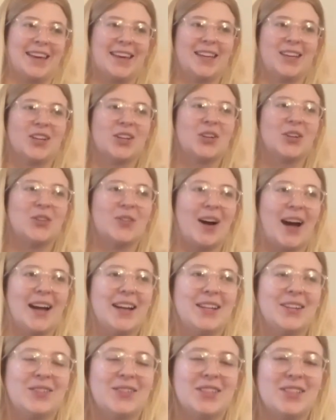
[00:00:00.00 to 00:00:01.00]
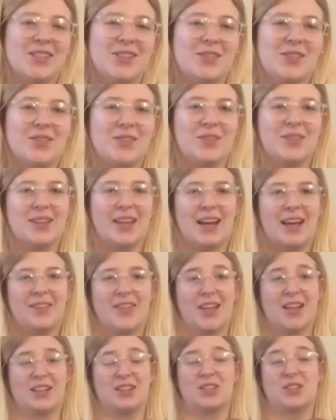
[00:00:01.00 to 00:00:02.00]
ew, why would you do that?
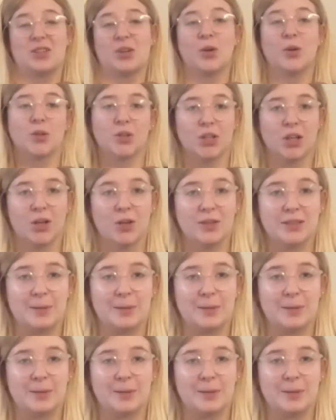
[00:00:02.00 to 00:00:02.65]
That's so gross.